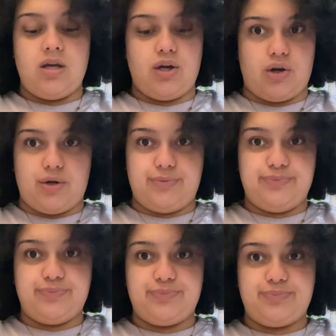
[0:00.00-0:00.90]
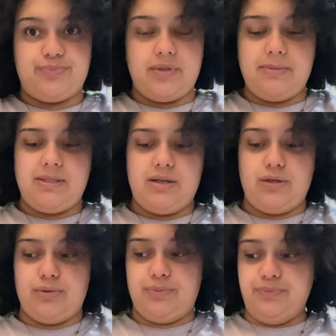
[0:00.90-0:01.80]
Girl, let me tell
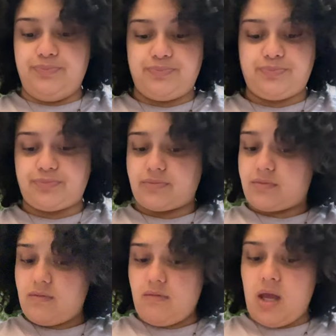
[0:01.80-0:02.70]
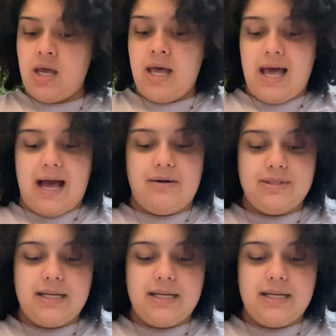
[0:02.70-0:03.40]
you, I was like,